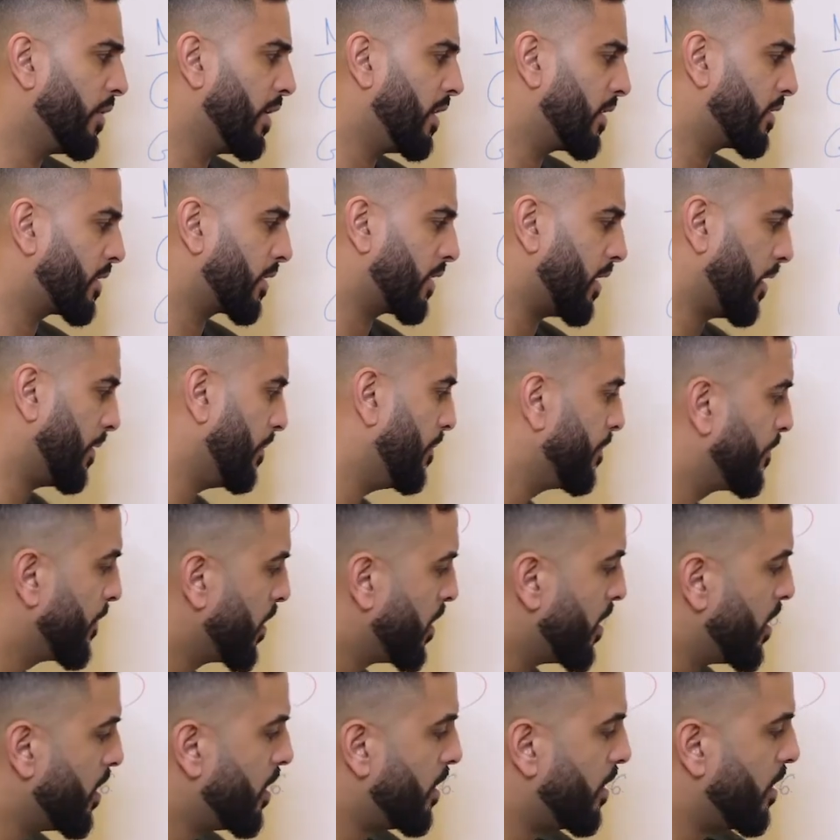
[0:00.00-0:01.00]
years ago.
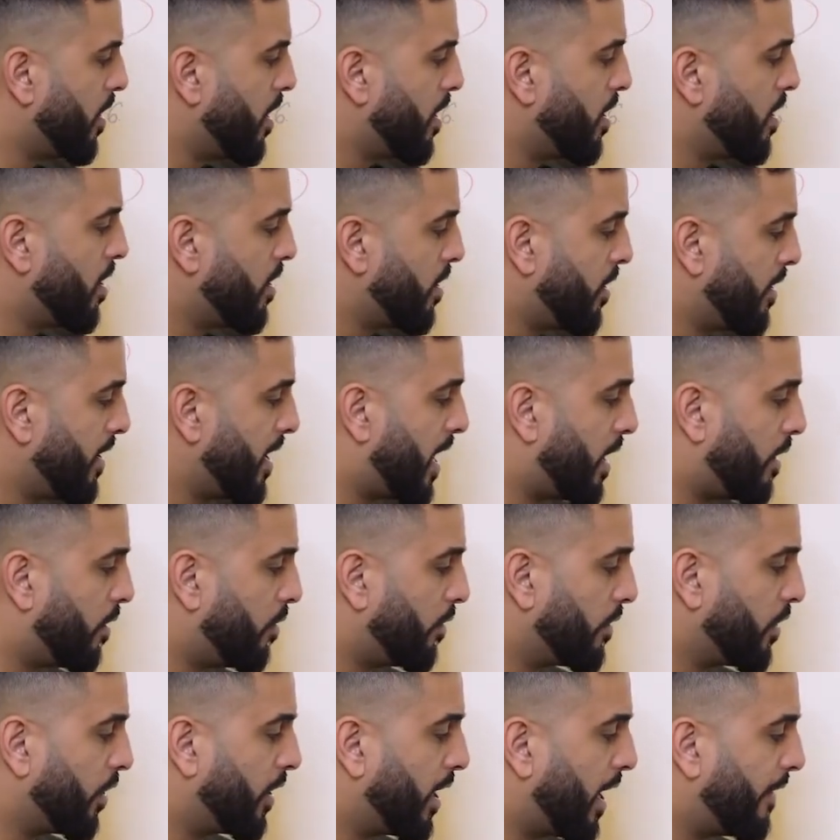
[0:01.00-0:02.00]

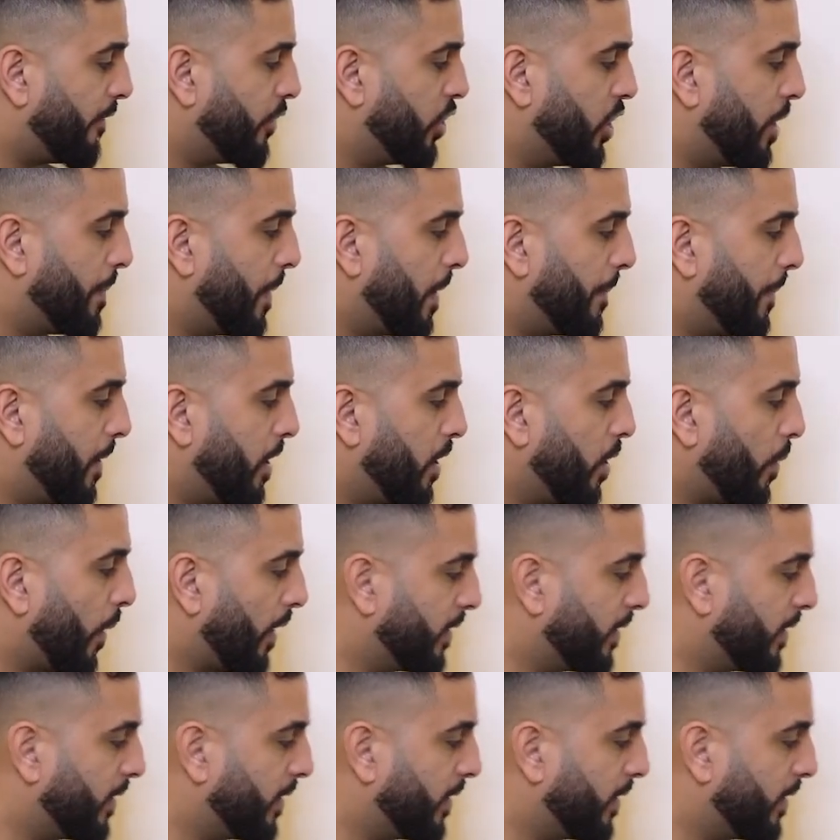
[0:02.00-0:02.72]
Now, you could have GBP